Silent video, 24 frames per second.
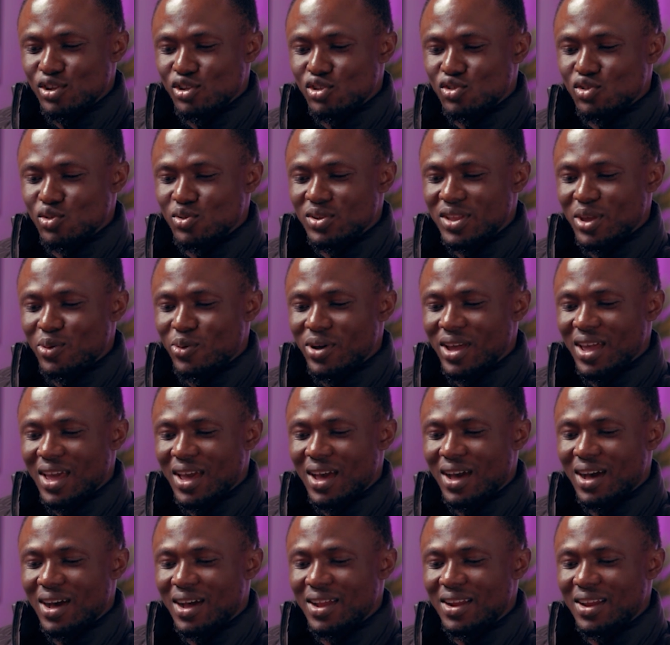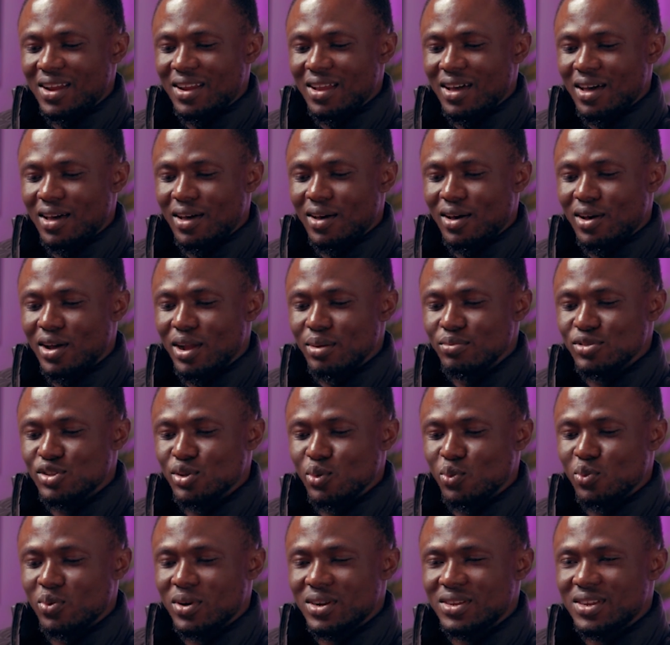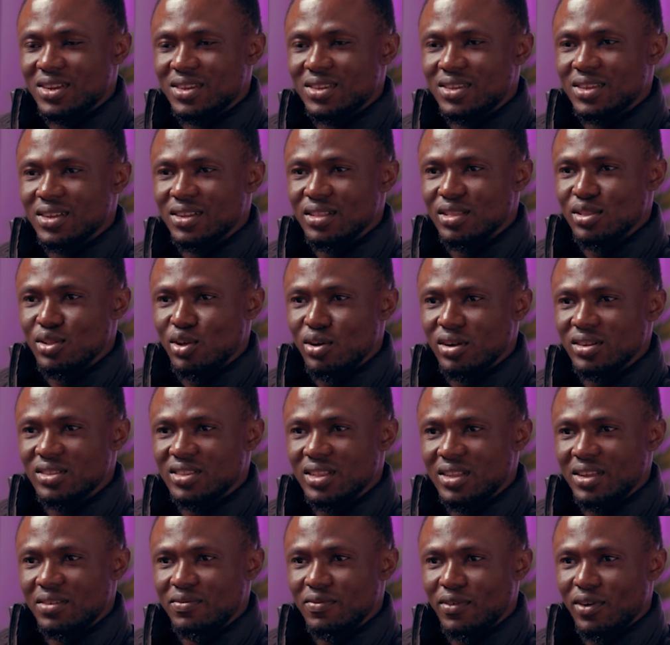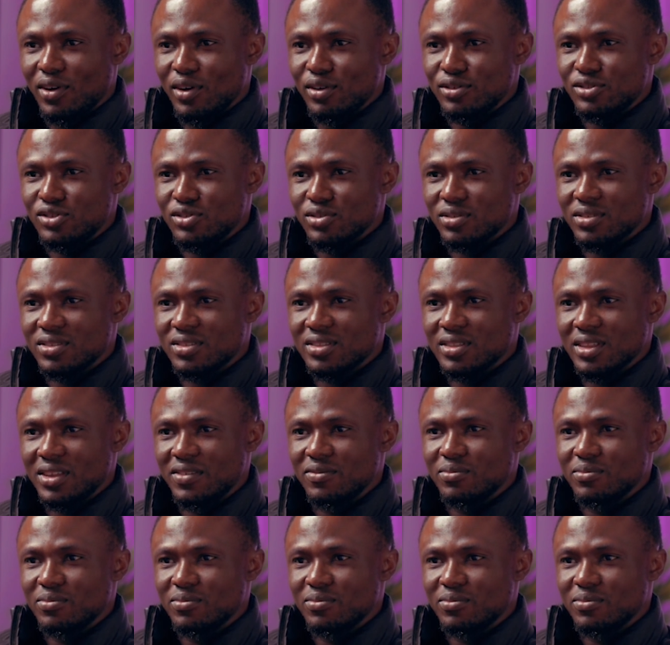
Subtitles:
So they were cutting arms. So what did the long sleeve or short sleeve